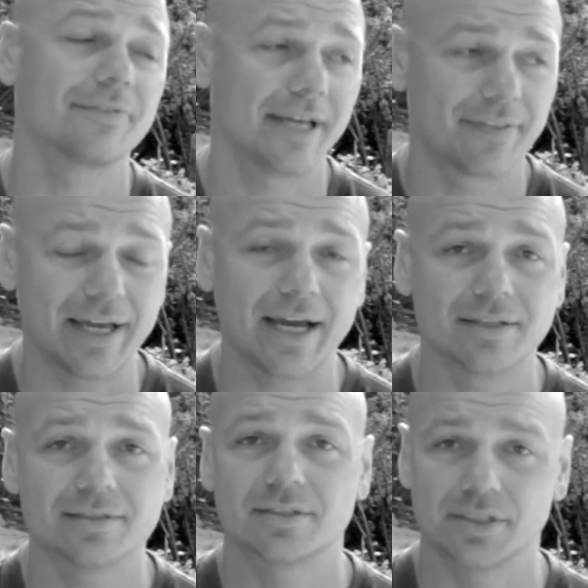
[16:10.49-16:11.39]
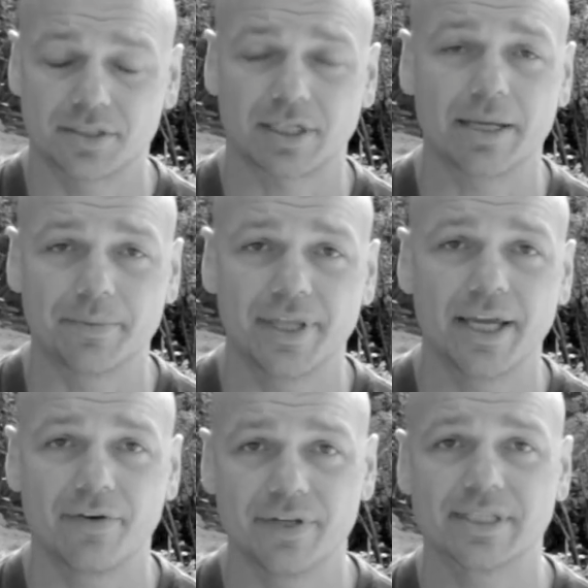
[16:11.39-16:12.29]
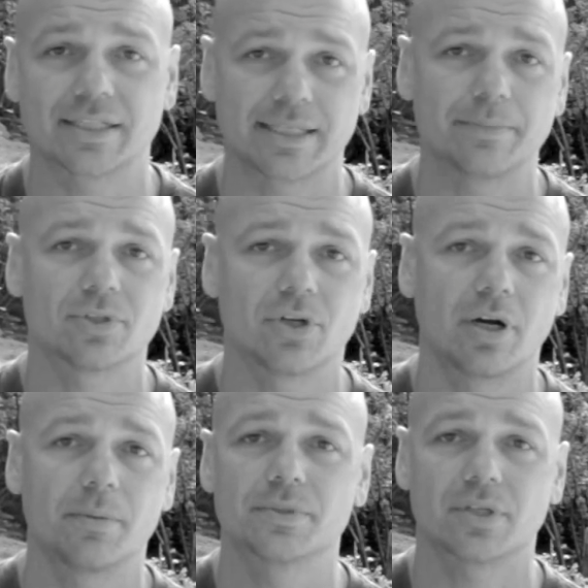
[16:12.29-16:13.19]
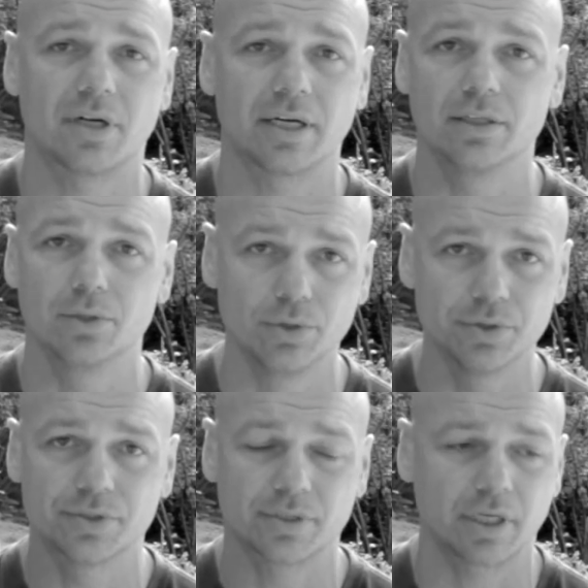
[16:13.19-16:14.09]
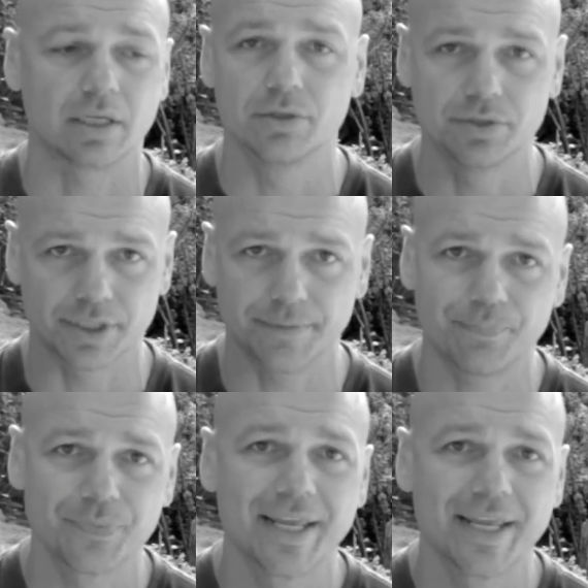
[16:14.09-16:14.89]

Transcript: Now that disclaimer there is that sometimes I lose I lose it